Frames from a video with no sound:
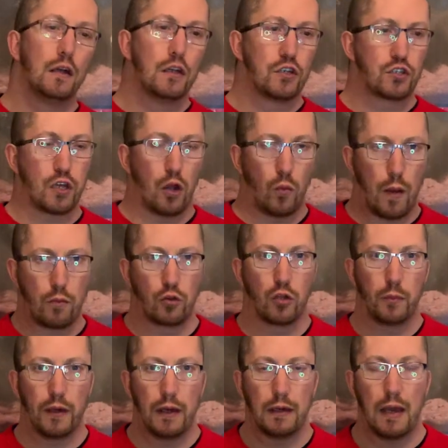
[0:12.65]
So I'm going
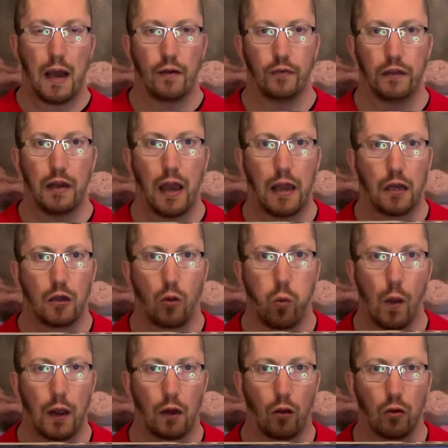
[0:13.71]
to be having a
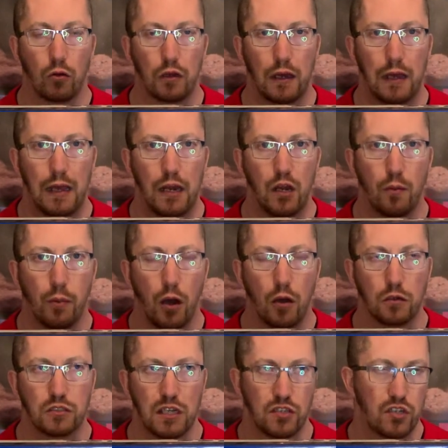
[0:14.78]
quick look in the
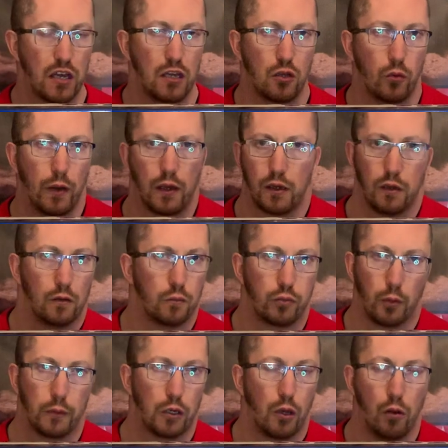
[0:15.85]
box. I say quick, it'll
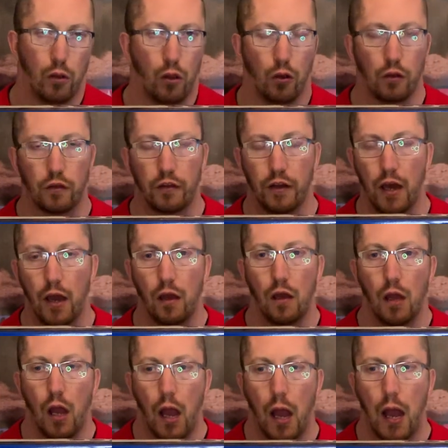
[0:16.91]
probably go on longer than that.
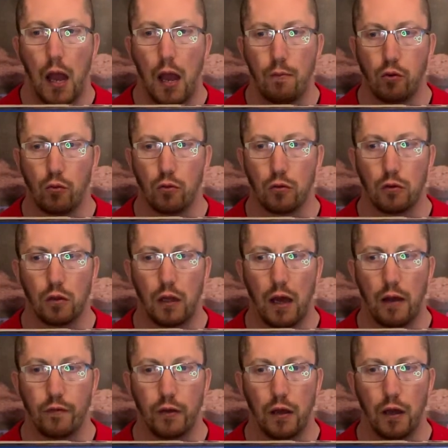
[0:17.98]
But we'll
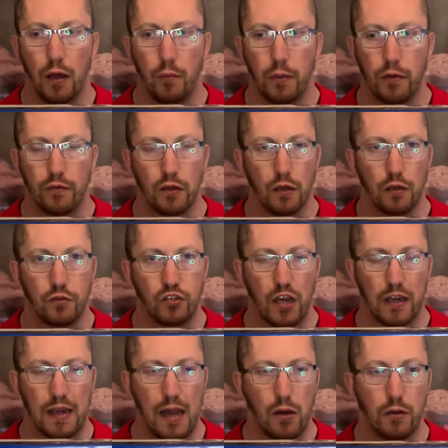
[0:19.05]
have a bit of a check
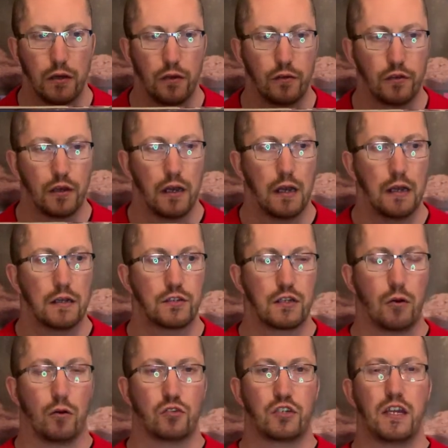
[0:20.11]
out and see
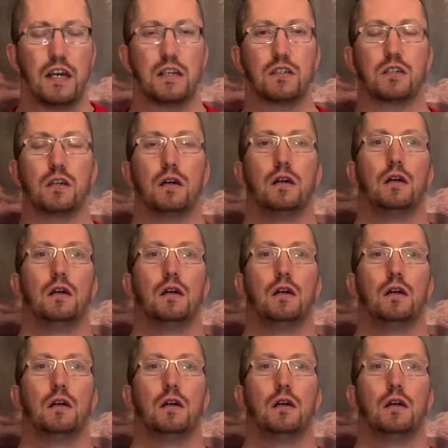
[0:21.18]
what's in it.